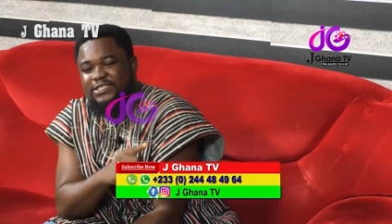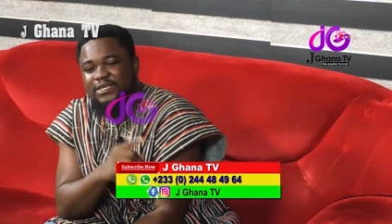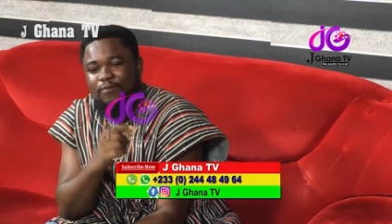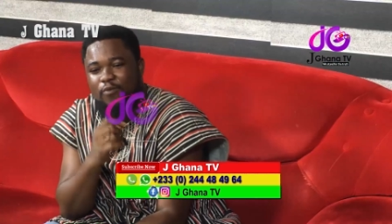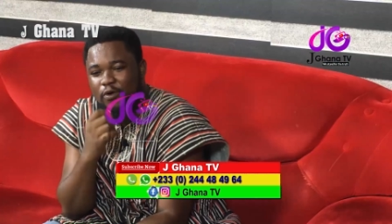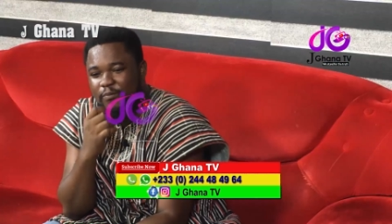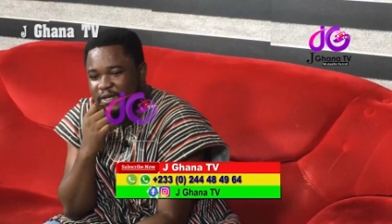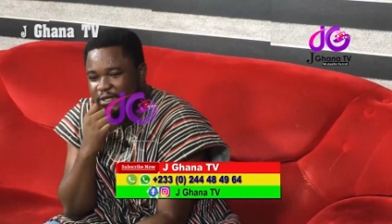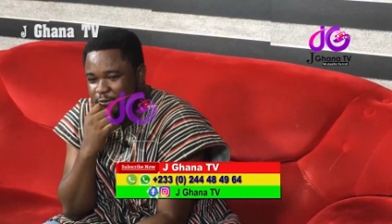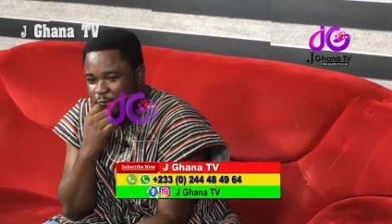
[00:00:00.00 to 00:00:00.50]
Jim
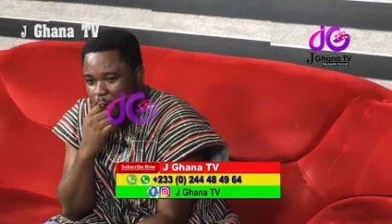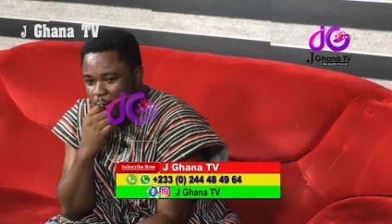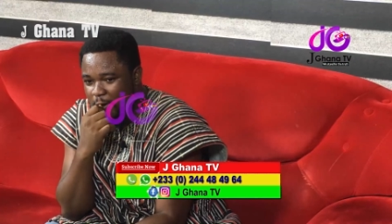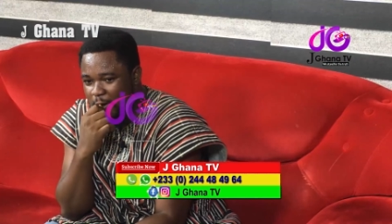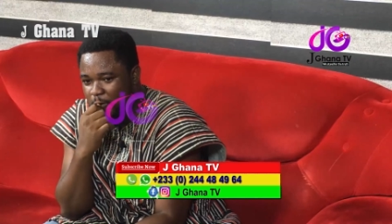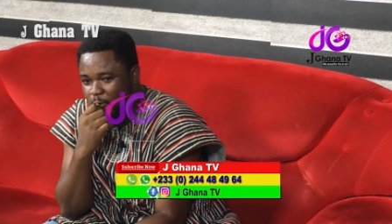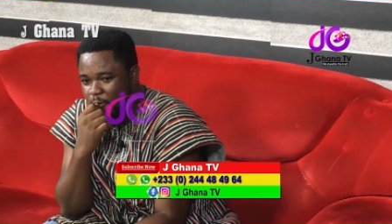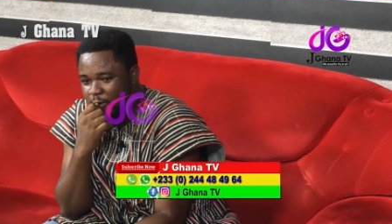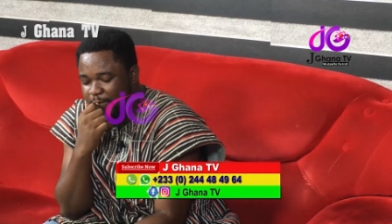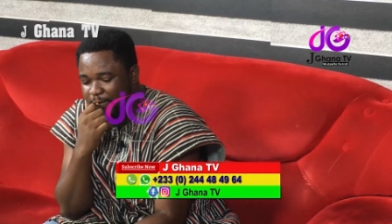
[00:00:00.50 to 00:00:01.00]
Mommy in
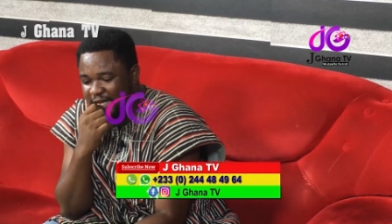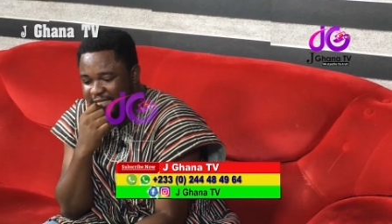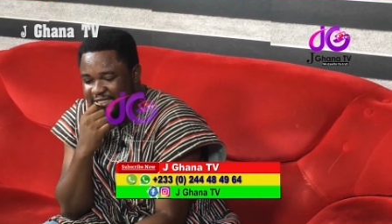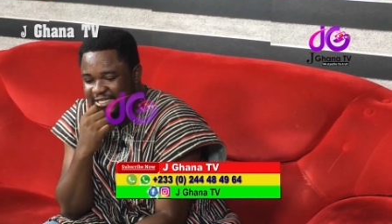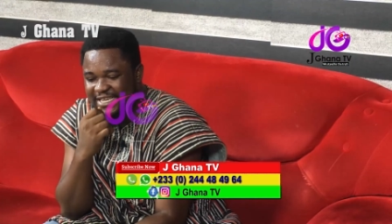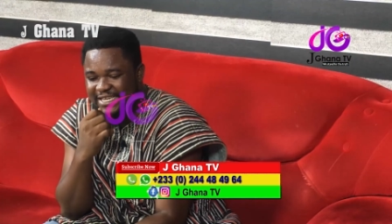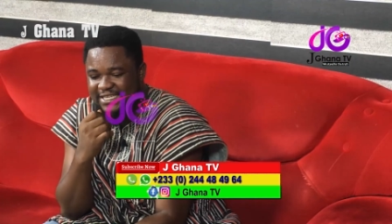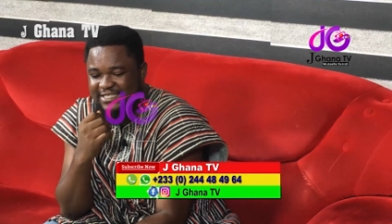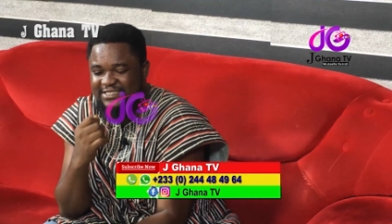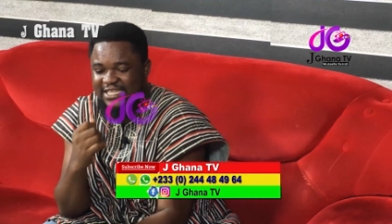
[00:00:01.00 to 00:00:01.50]
Toko Queen, but
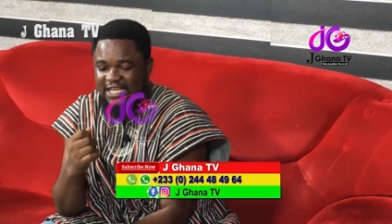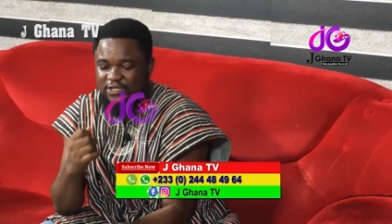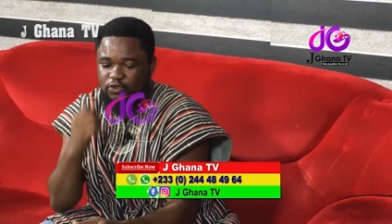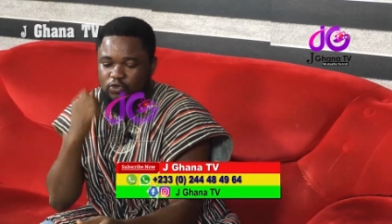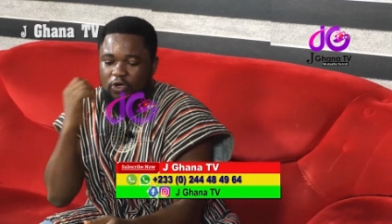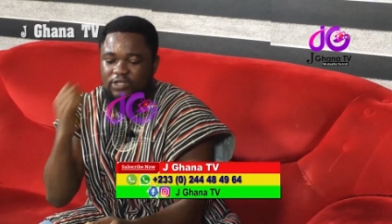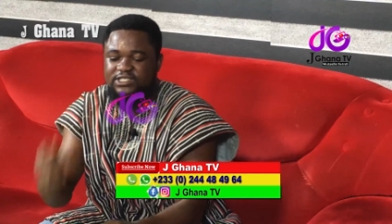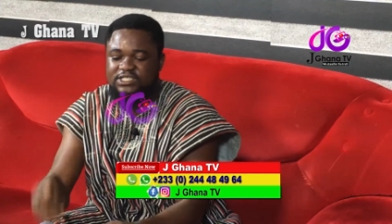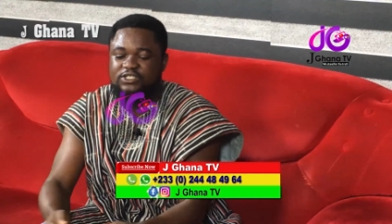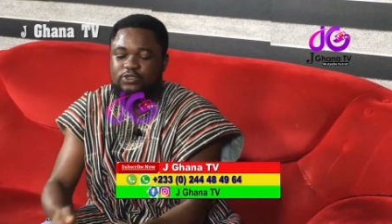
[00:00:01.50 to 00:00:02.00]
it has
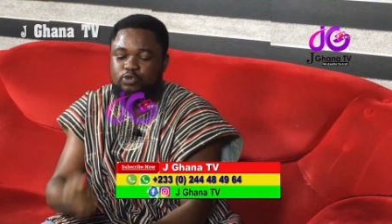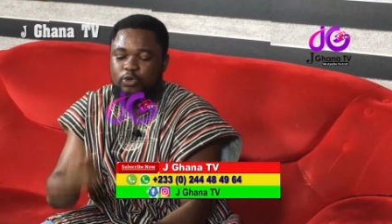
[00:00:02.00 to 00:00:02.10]
gotten